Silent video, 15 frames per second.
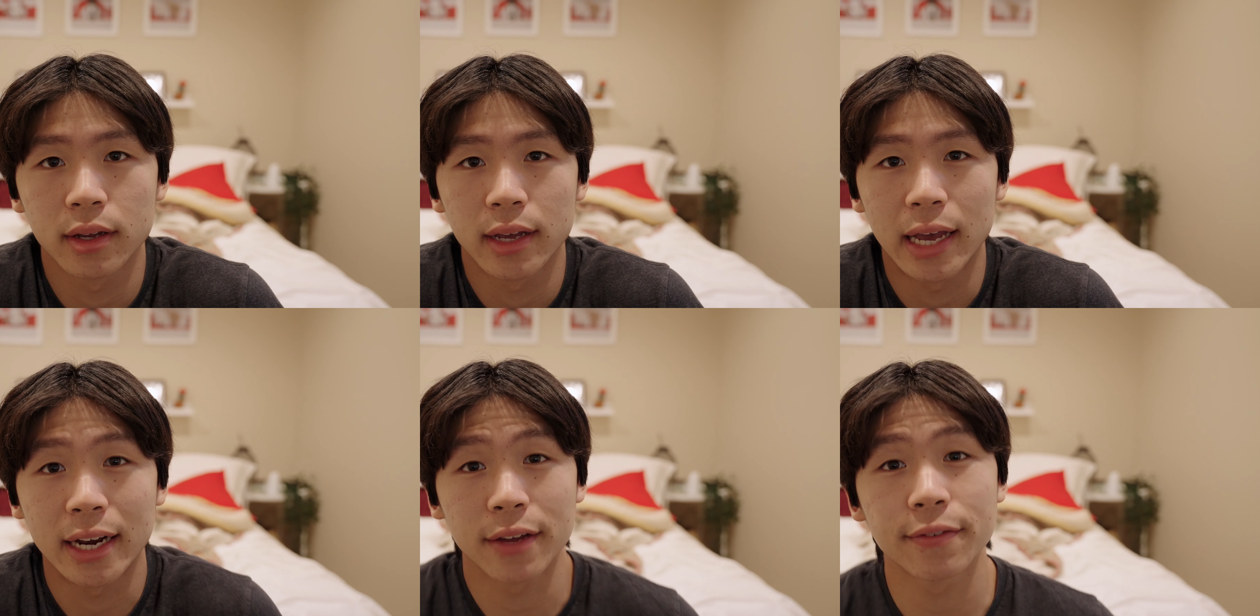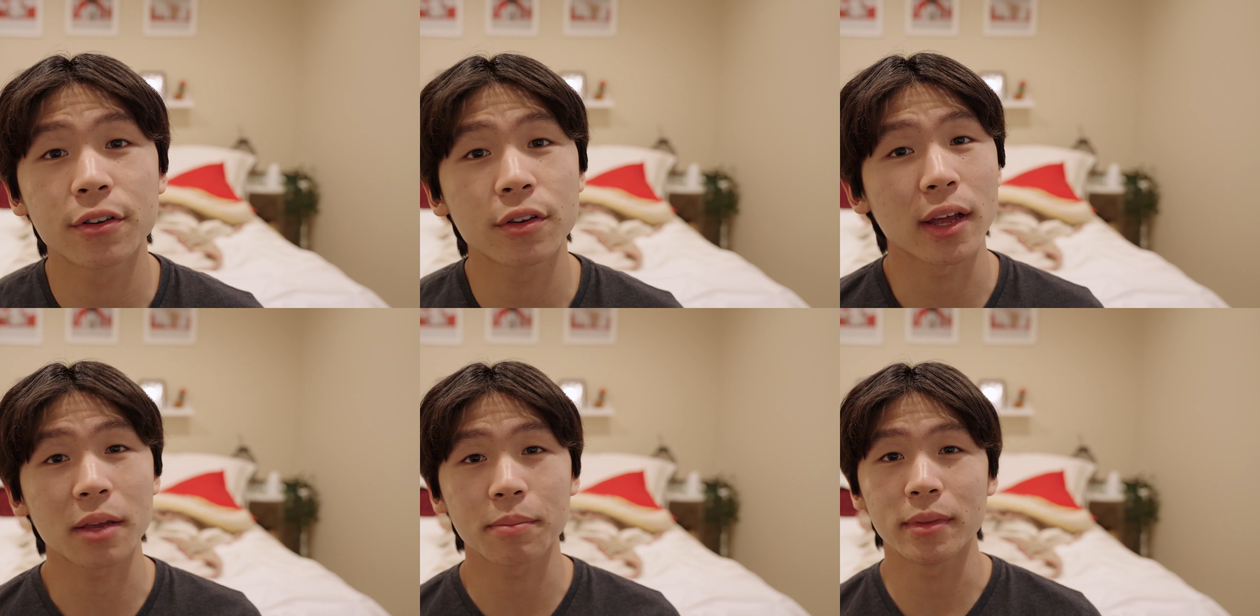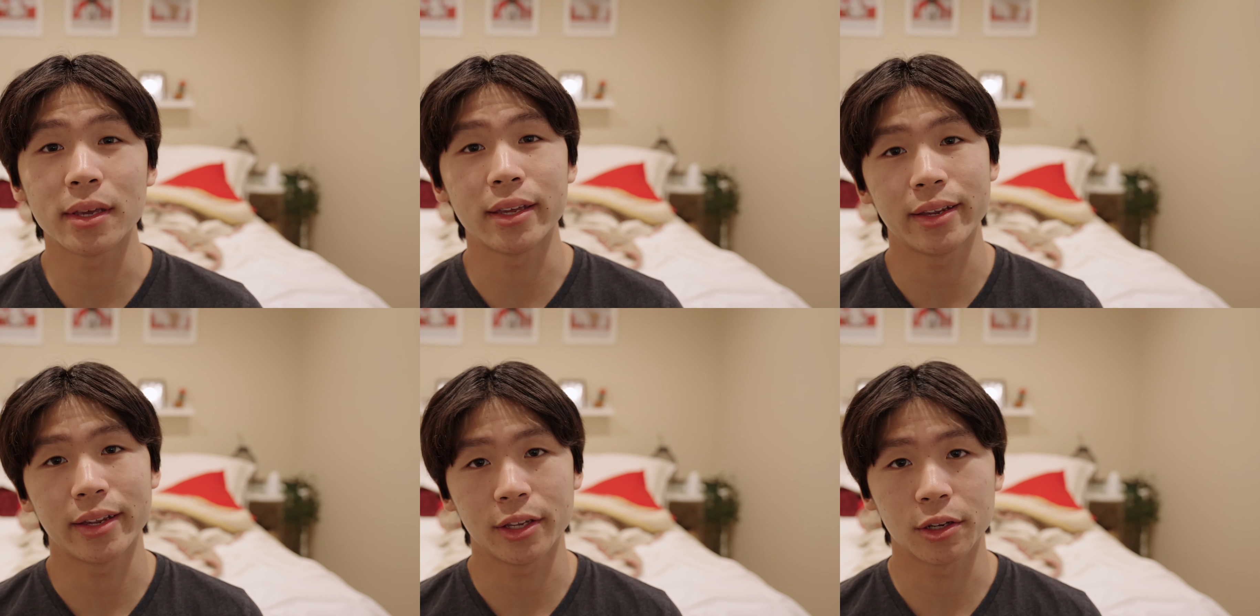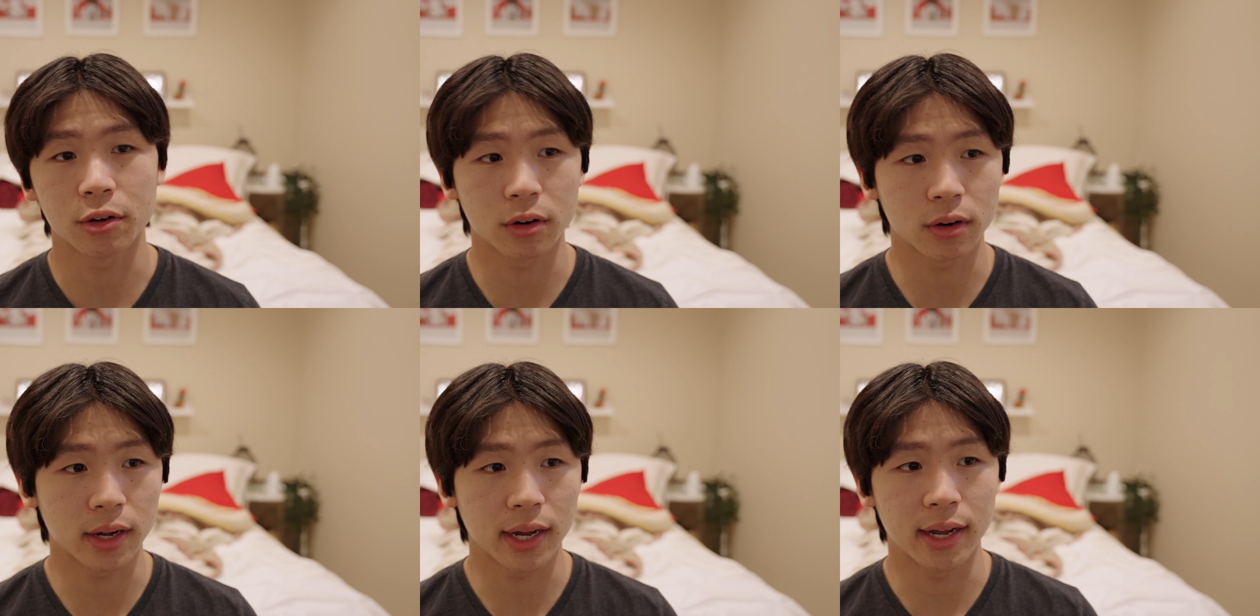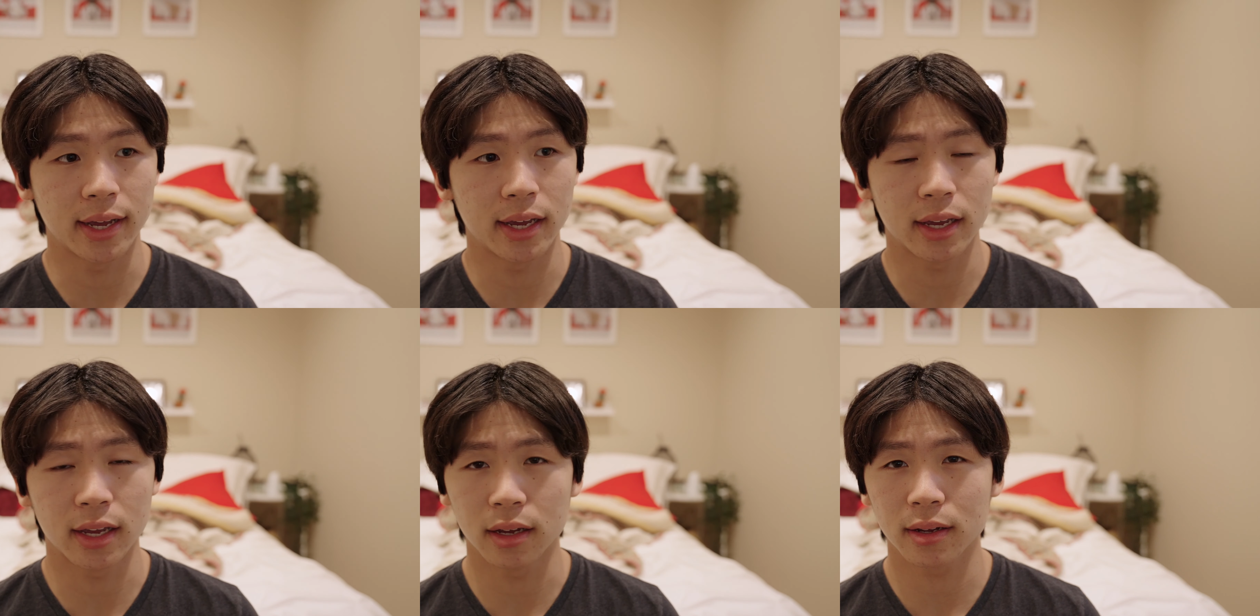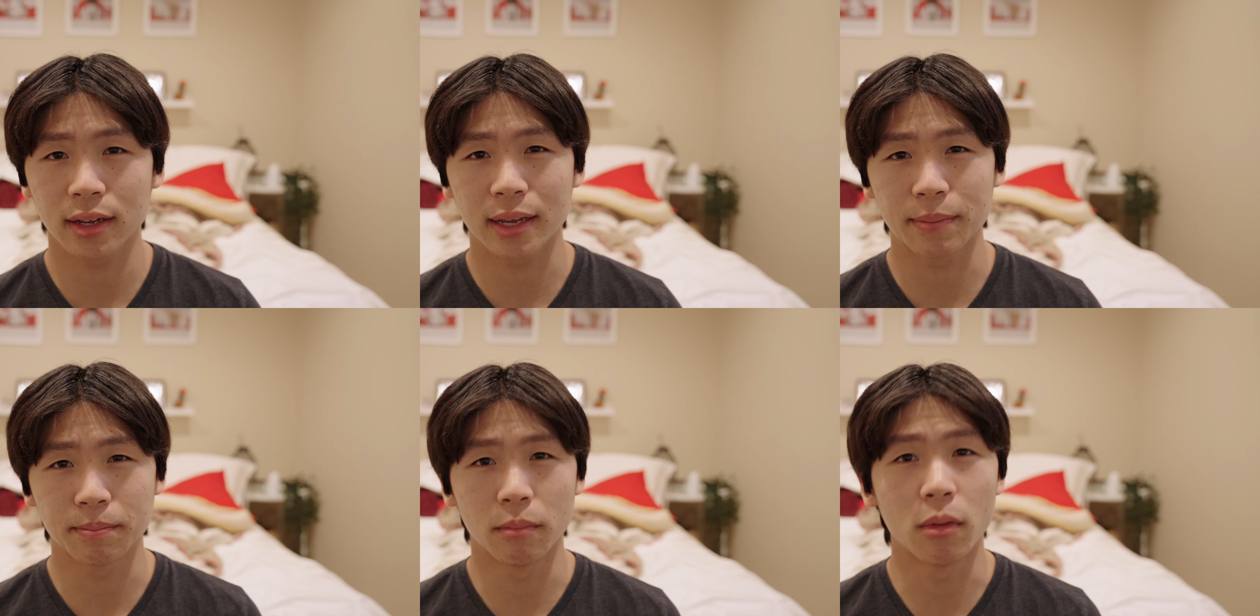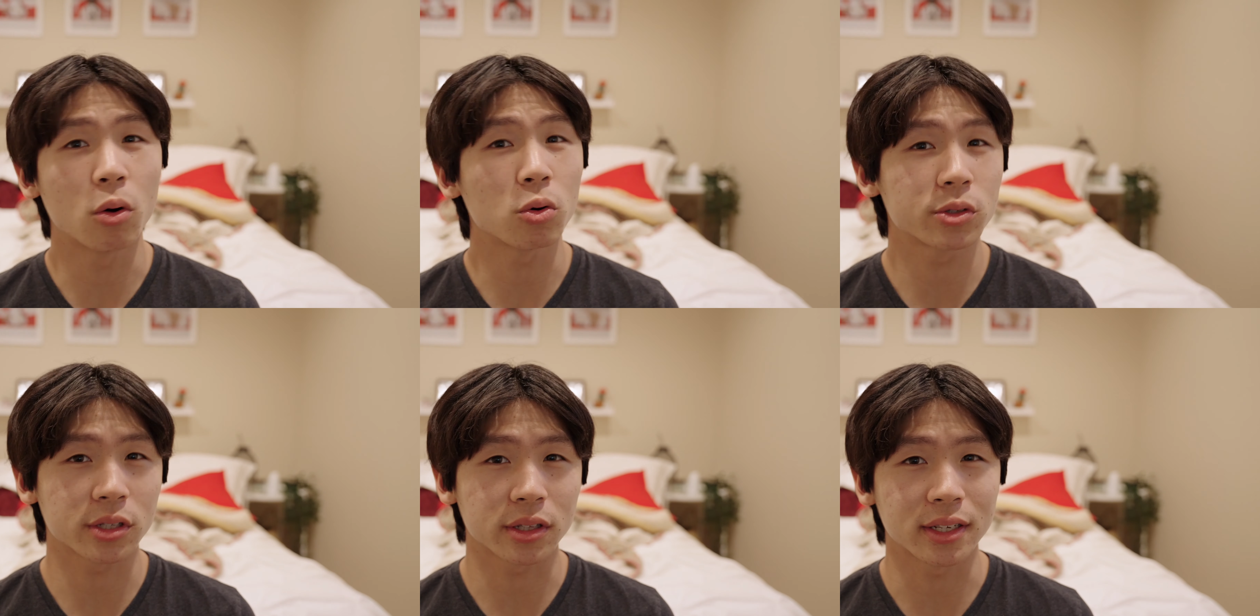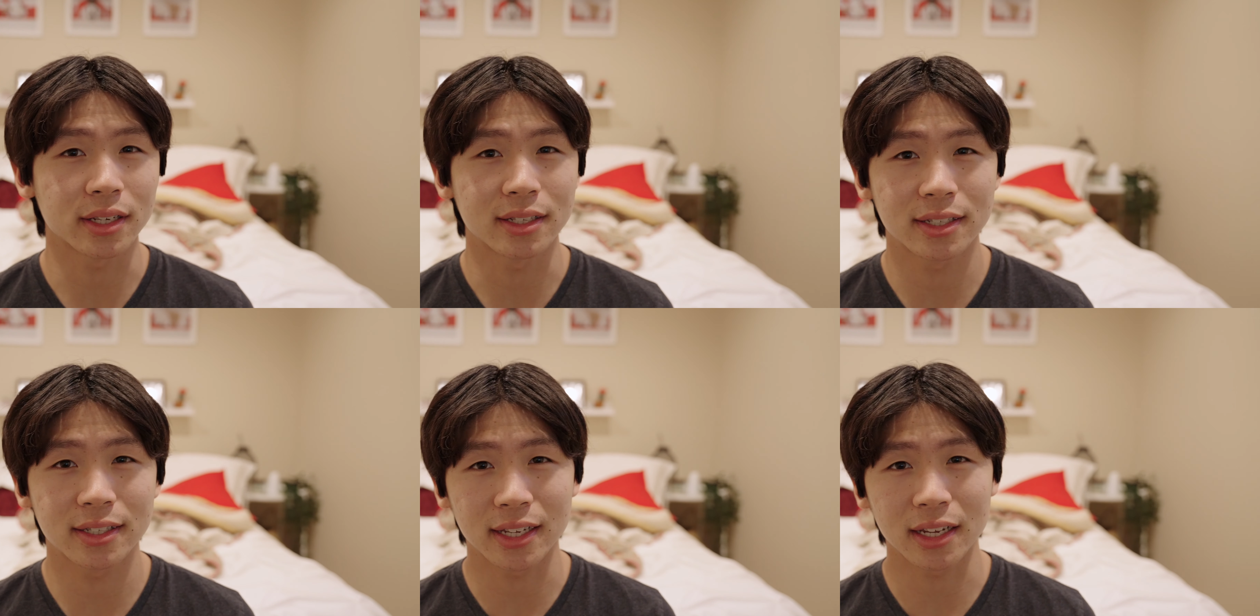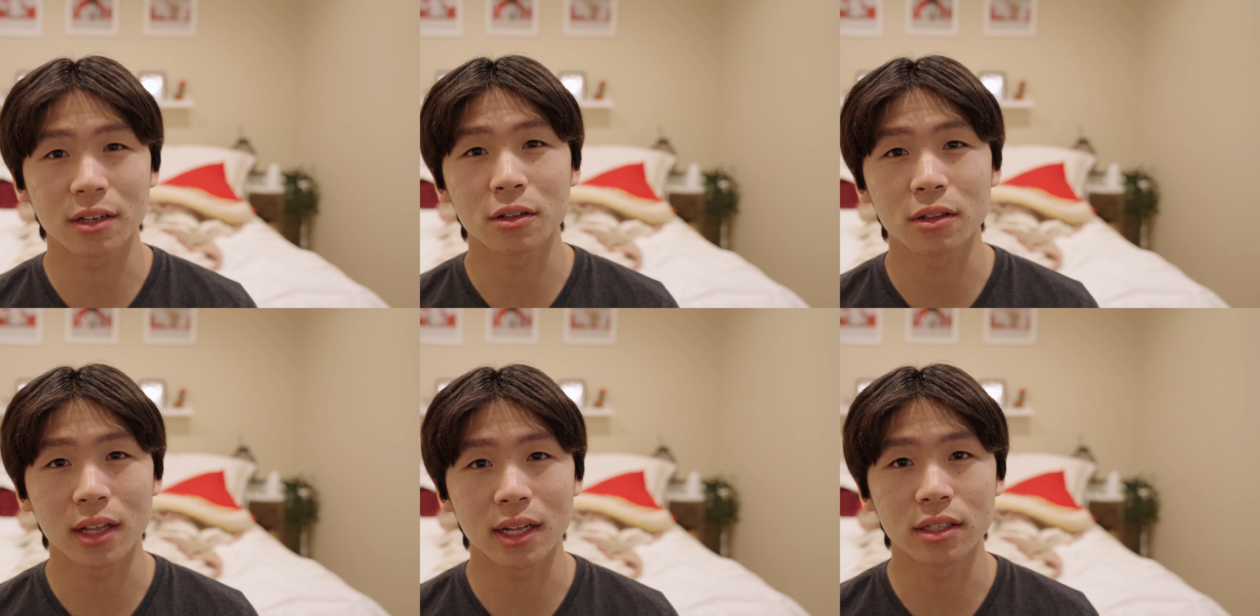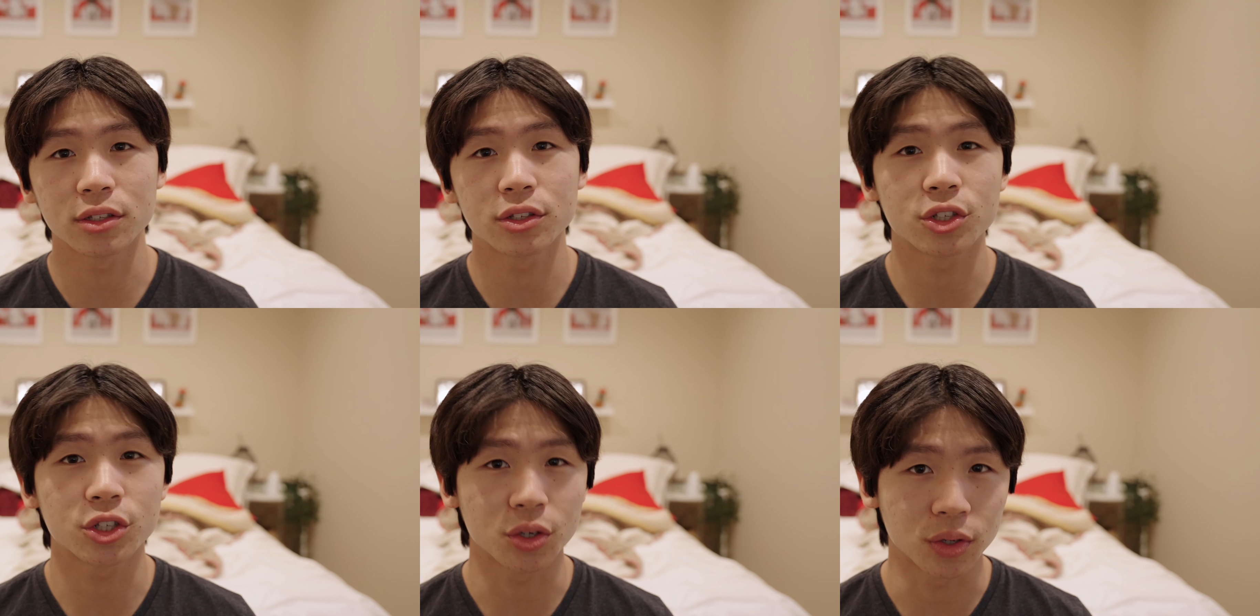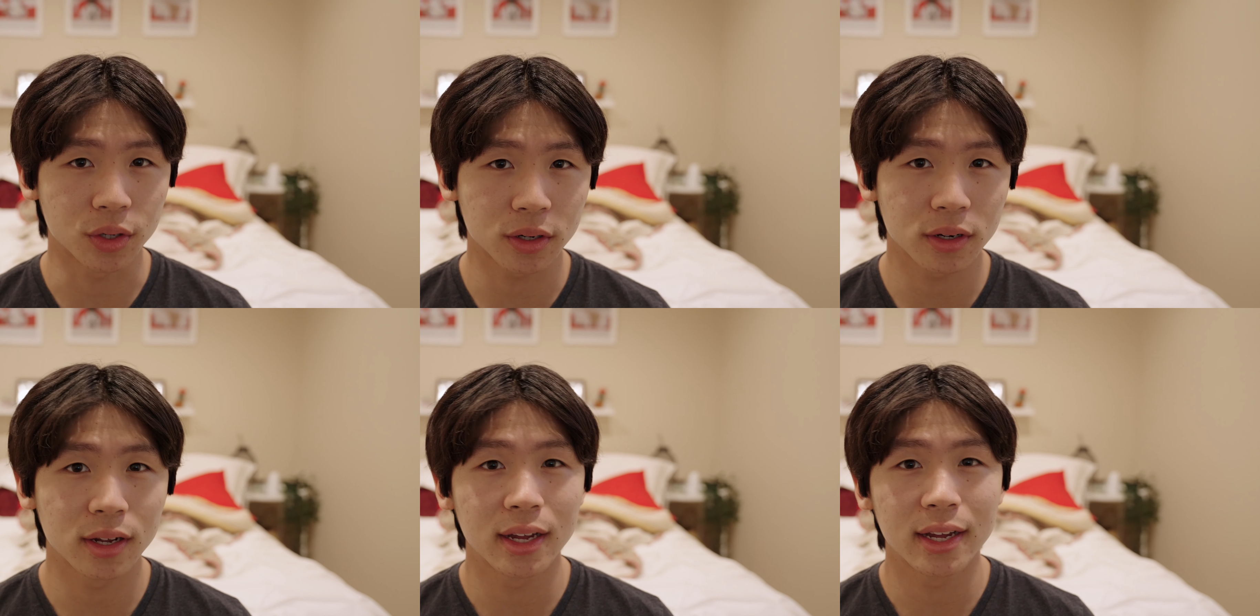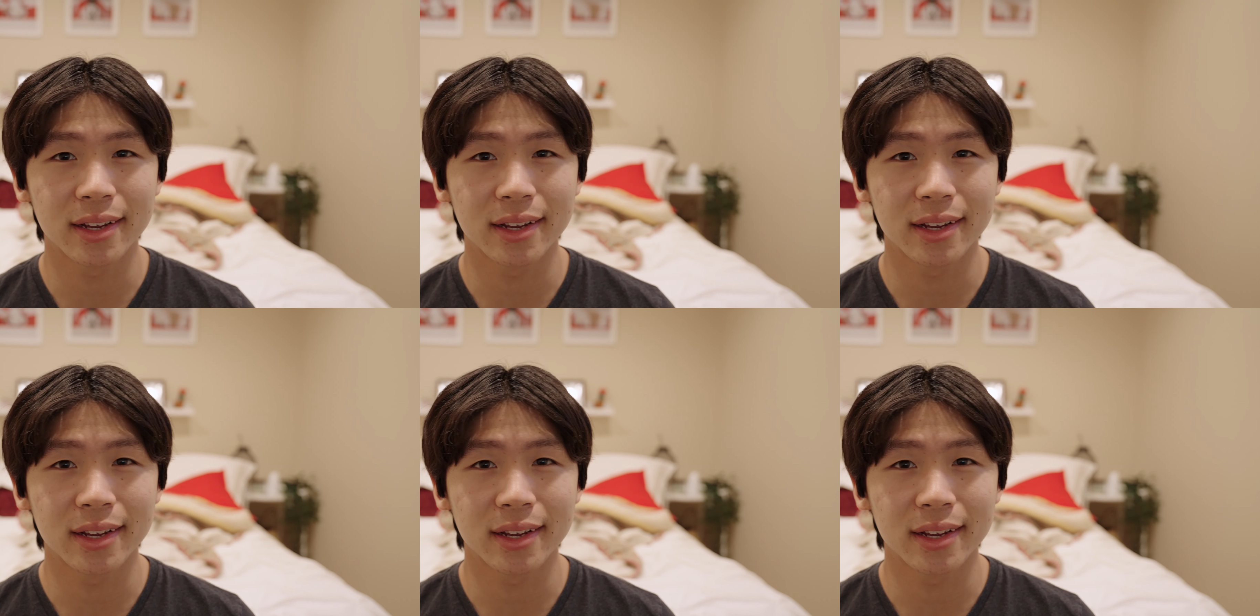And if you're like me, you're a mostly single lens shooter.